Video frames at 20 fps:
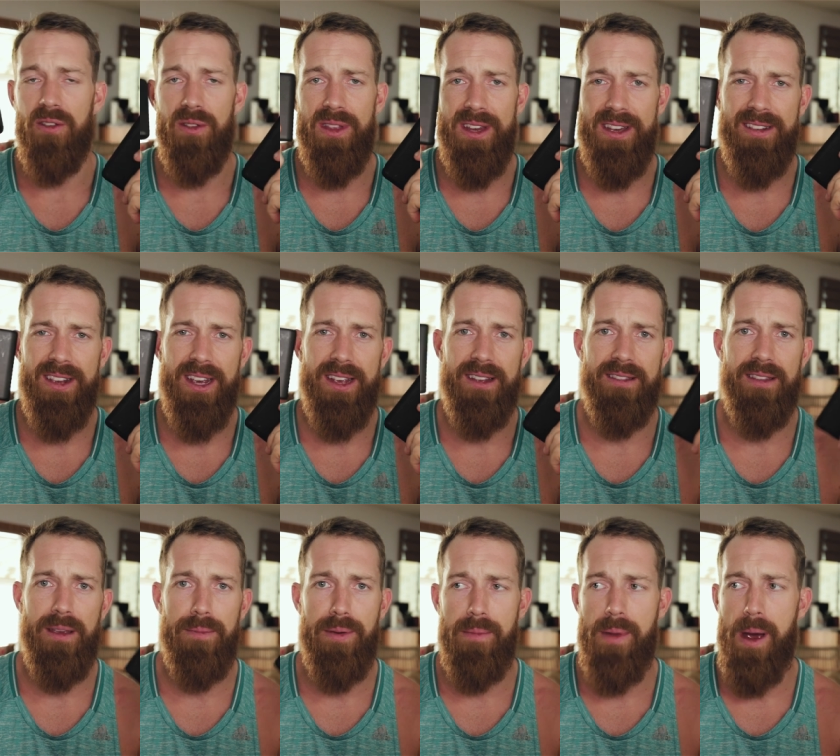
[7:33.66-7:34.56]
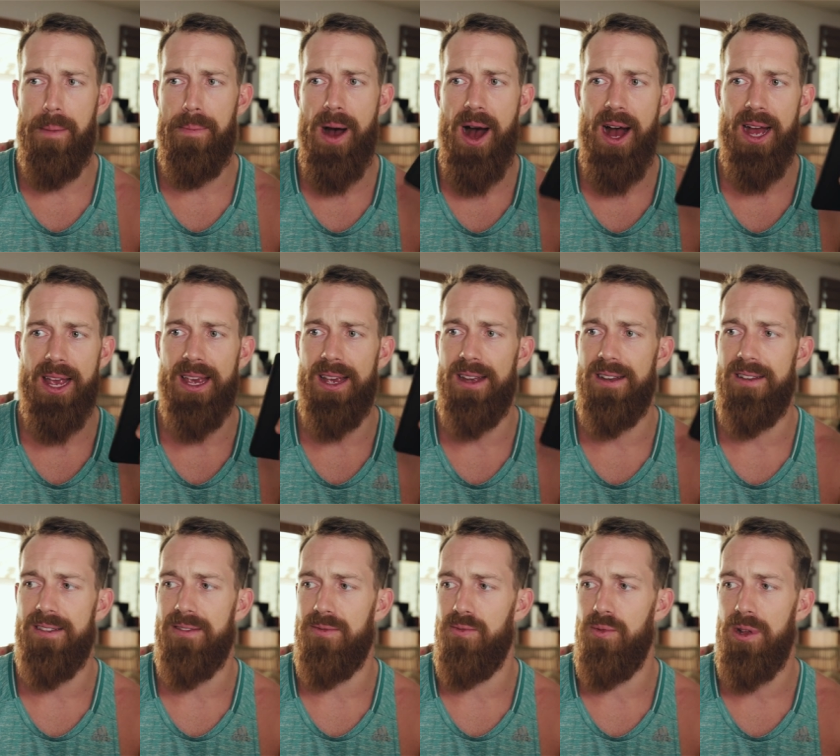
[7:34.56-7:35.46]
So this I can slip in my pocket and
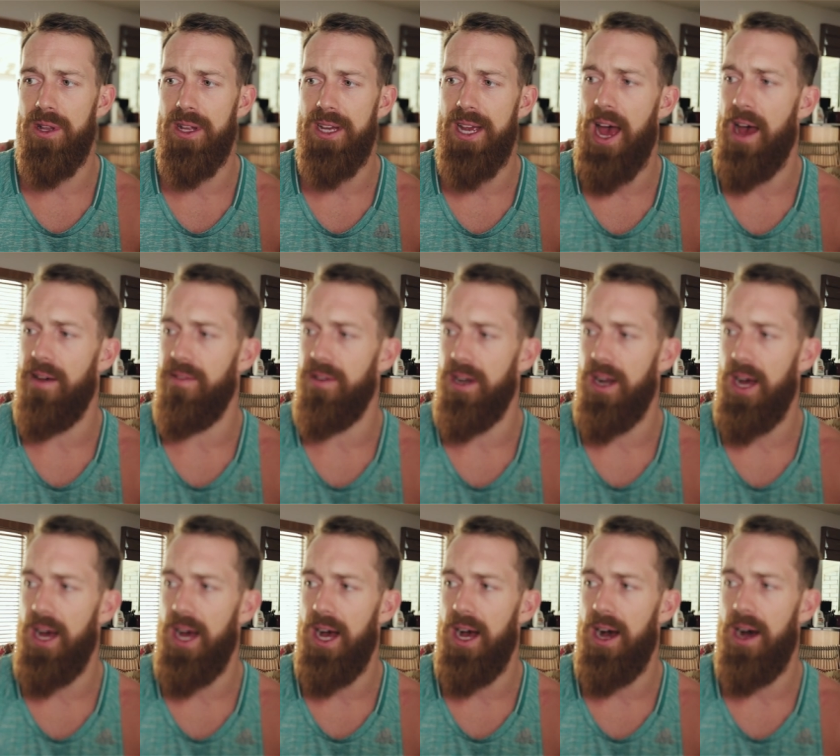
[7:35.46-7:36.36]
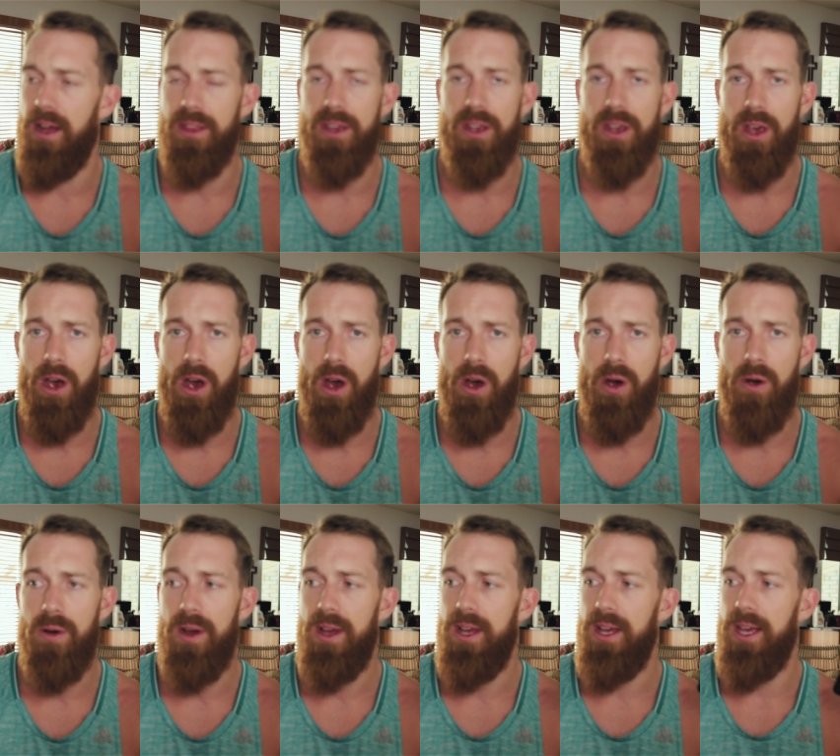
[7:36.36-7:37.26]
just really have it uh, on the
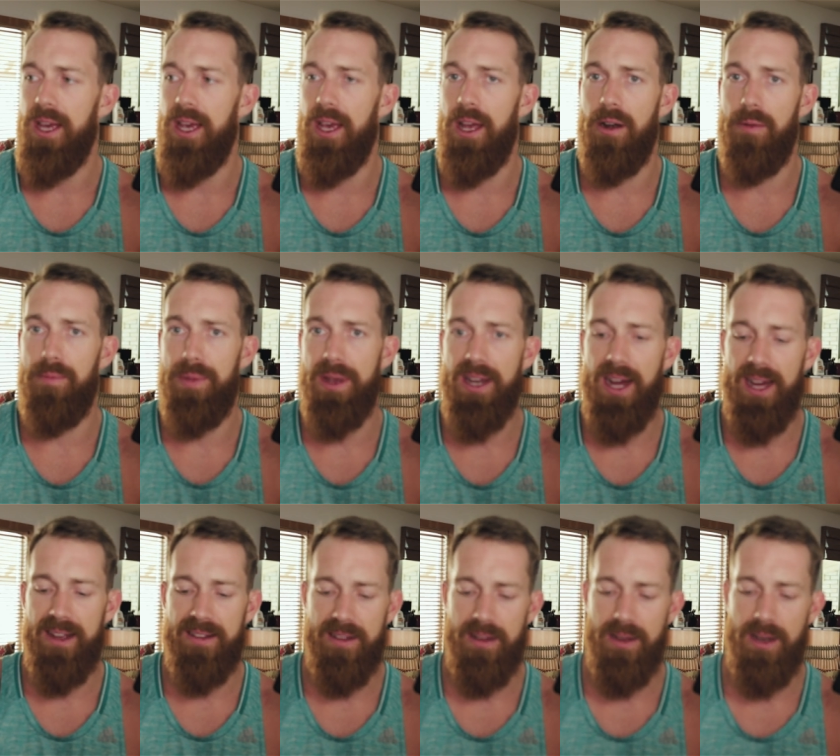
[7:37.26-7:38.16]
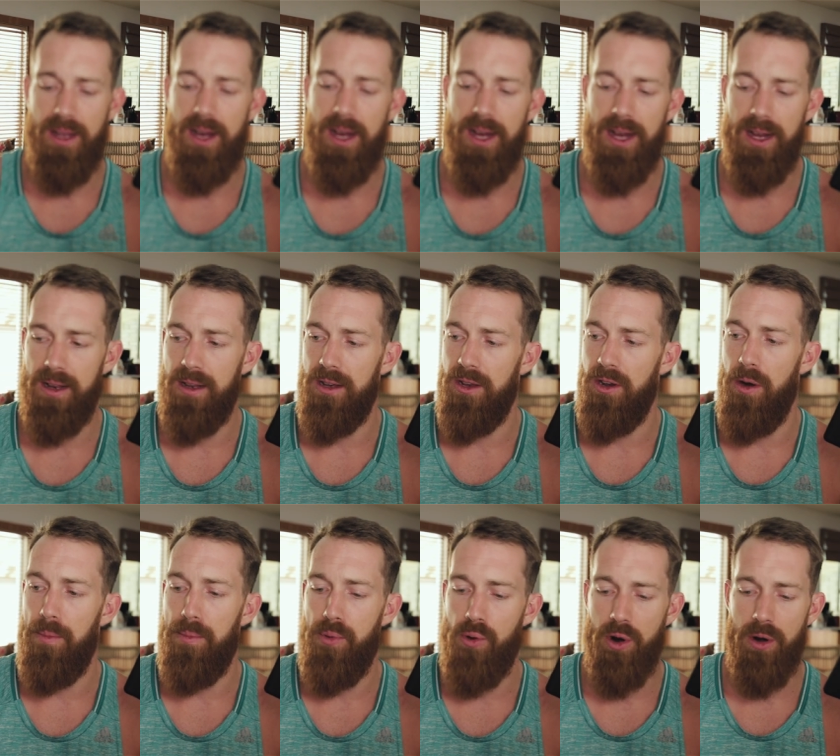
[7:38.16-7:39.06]
go and it'll be nice and uh, you
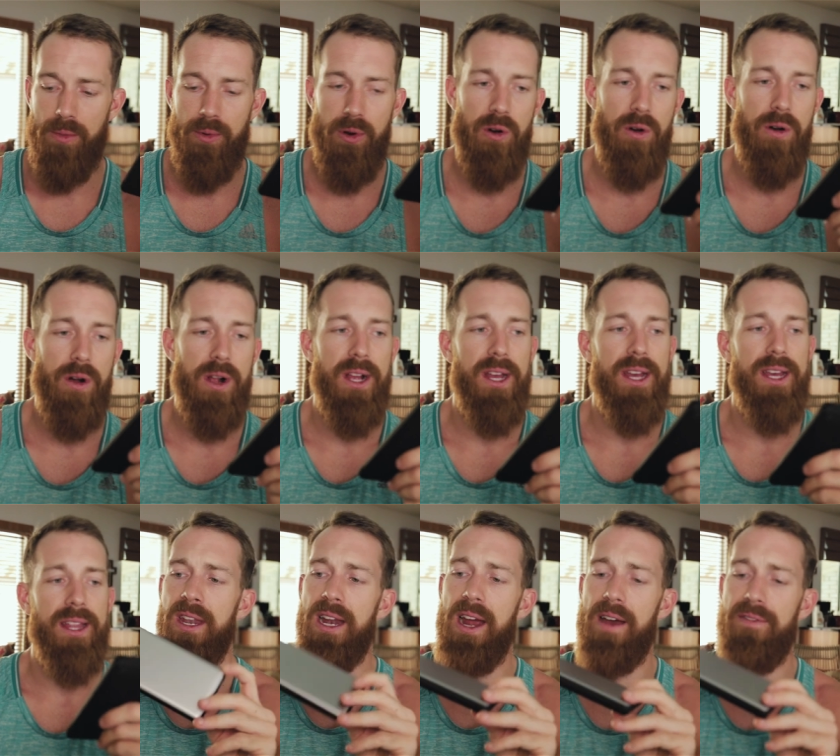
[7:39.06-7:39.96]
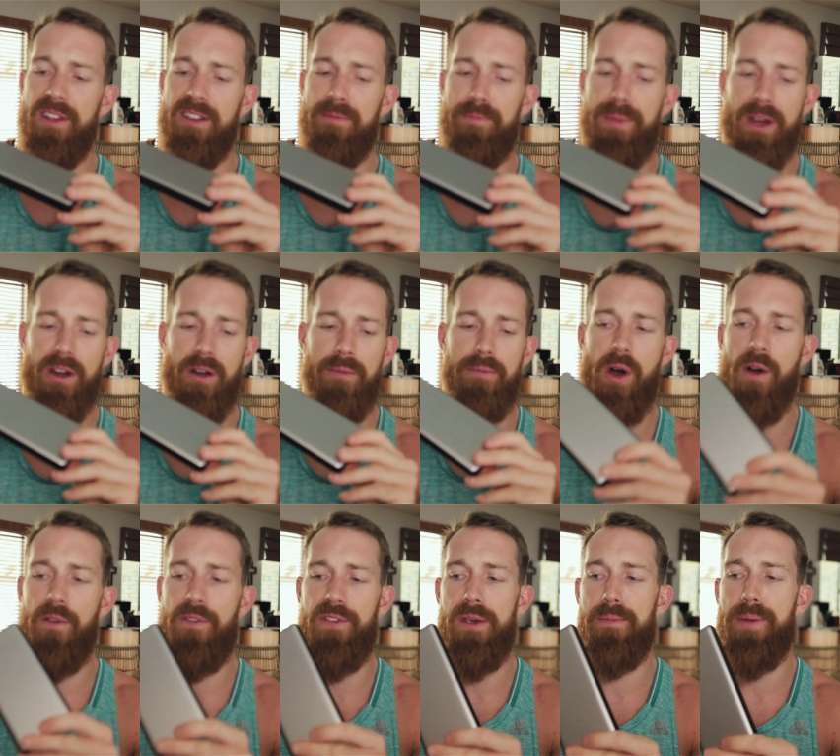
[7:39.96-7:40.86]
know portable. And then I have this bigger
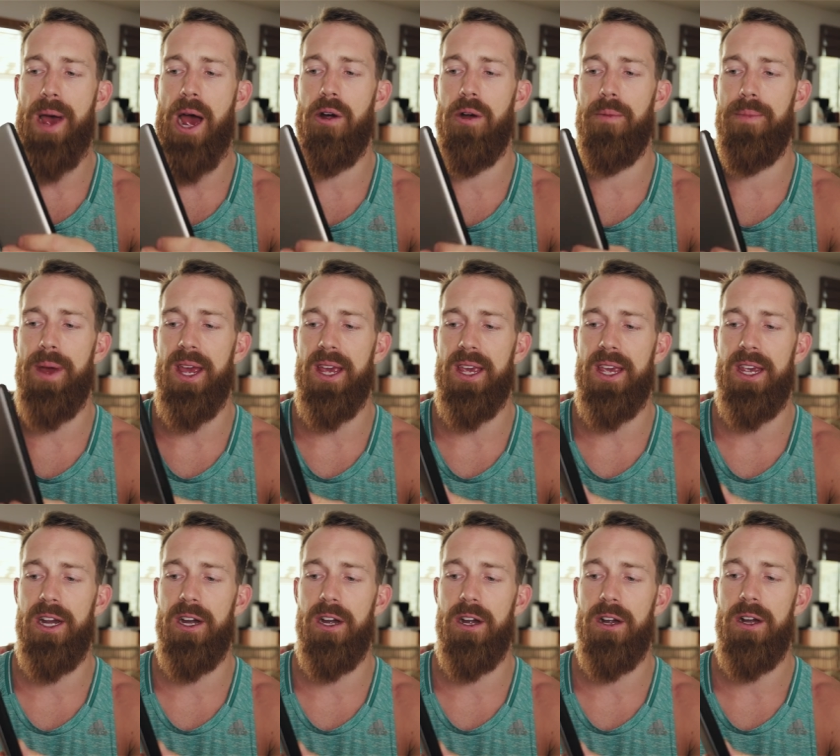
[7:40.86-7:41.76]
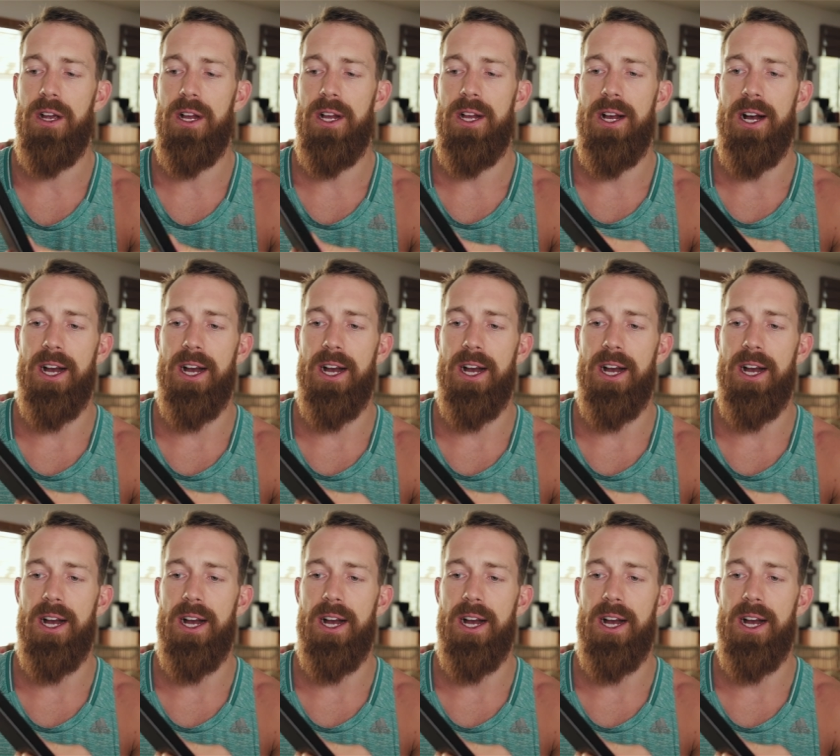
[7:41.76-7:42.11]
Mophie power bank here.